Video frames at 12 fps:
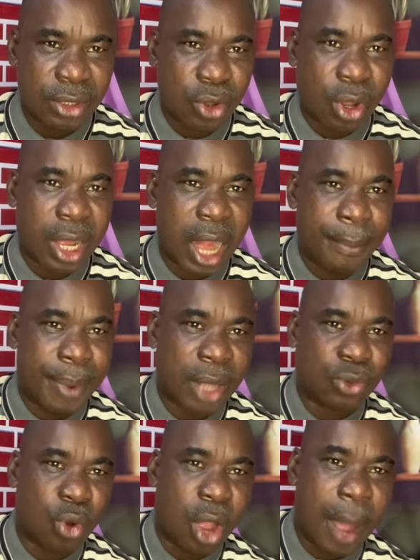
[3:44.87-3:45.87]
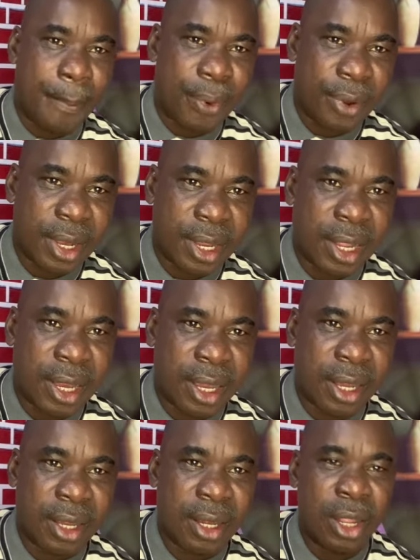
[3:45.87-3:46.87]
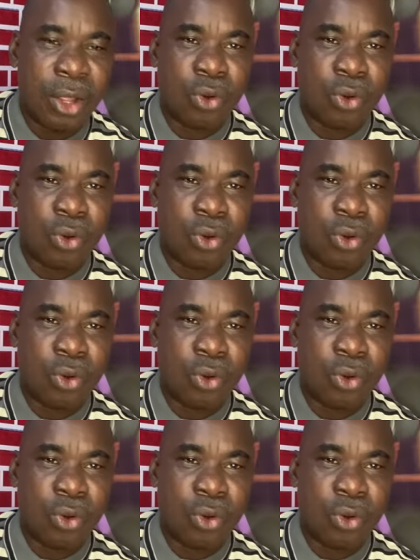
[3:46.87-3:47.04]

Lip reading: talking about what happened in